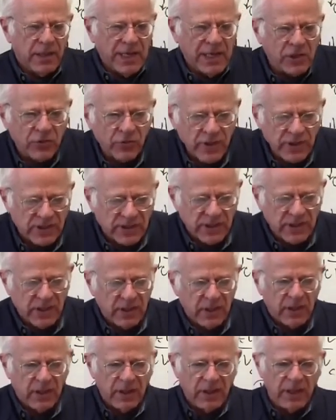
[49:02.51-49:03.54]

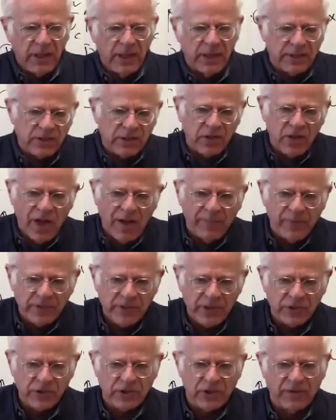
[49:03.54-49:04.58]
increasing its
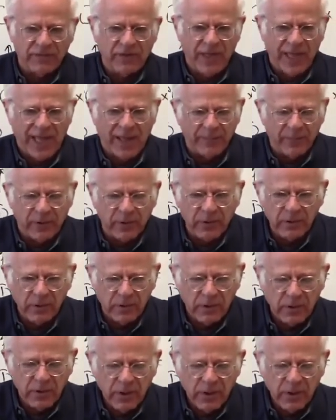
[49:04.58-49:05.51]
composition of capital,